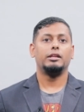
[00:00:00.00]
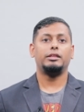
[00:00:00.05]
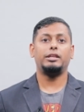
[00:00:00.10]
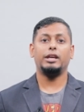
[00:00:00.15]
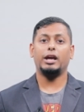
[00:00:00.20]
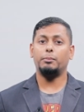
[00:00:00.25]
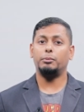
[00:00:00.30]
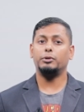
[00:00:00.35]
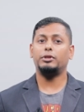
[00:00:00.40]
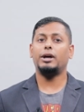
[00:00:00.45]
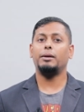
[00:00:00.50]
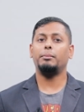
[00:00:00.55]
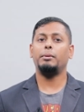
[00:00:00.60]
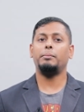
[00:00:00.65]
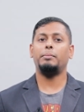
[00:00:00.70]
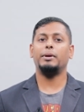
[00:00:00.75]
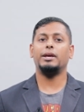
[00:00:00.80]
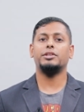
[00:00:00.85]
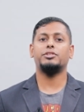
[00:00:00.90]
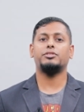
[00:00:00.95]
The Abu
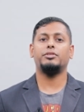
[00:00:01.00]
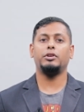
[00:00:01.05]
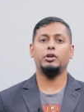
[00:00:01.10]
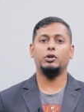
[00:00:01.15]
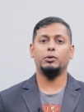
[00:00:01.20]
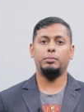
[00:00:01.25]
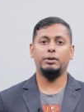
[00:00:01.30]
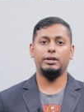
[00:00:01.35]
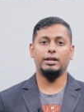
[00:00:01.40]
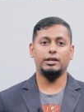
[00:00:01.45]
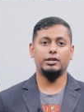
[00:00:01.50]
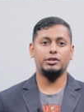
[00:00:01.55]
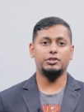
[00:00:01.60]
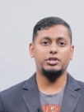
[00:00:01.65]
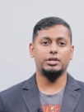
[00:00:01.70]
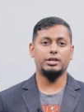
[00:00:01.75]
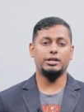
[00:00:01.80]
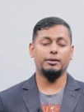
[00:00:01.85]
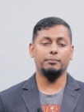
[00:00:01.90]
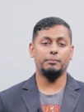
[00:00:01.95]
Dhabi-based renewable
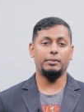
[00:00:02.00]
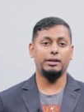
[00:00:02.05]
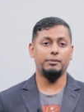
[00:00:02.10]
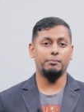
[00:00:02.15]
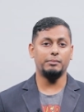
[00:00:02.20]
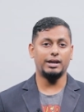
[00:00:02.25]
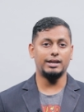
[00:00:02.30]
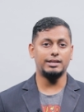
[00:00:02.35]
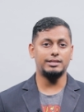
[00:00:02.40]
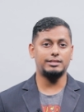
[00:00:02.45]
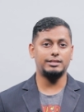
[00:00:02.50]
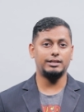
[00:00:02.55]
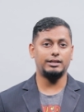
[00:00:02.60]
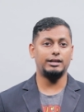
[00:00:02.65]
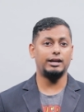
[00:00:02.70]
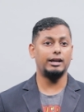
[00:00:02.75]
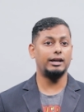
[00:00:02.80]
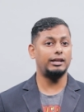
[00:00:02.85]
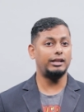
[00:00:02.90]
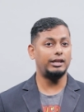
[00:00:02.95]
energy company
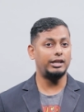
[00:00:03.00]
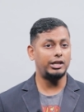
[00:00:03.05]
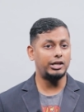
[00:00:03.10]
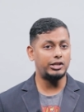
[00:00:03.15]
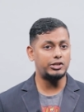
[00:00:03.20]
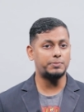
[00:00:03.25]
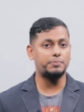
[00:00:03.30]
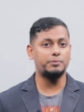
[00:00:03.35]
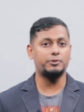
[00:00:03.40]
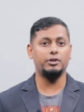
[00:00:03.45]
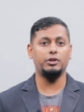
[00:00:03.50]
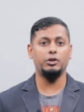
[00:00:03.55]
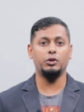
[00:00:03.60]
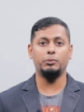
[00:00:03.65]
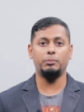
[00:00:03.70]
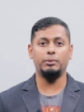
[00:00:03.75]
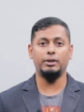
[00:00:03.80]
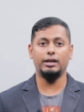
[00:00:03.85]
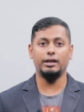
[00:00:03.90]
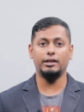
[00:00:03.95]
Masdar and Egypt's
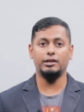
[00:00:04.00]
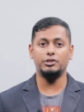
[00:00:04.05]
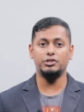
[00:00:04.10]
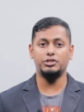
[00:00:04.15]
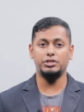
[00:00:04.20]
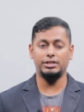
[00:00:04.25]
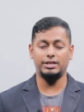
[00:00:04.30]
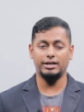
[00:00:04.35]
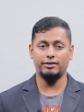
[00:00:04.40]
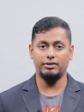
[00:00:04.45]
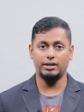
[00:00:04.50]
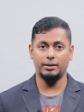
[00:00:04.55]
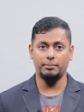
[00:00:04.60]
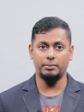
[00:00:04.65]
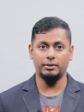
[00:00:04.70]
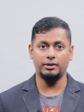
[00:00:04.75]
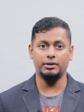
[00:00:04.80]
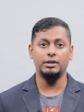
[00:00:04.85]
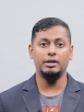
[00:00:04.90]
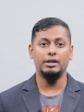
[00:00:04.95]
renewable energy
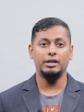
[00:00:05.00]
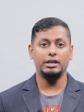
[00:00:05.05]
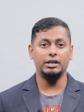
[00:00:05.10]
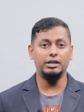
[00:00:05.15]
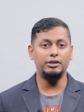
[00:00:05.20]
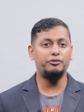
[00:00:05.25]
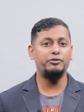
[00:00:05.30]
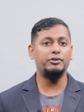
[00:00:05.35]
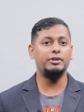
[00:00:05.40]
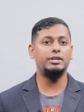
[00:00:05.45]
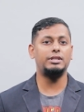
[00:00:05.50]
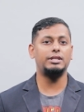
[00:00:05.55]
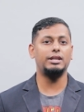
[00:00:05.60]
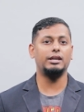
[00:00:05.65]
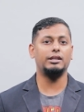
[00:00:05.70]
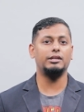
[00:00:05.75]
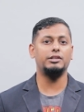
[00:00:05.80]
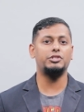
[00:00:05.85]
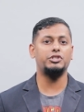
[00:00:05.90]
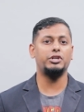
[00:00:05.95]
developer
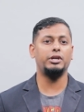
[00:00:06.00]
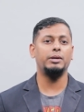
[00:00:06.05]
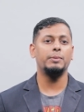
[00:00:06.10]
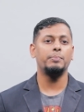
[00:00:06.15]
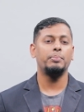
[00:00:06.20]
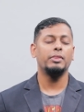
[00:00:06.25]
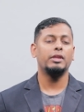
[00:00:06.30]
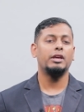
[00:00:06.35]
Infinity Energy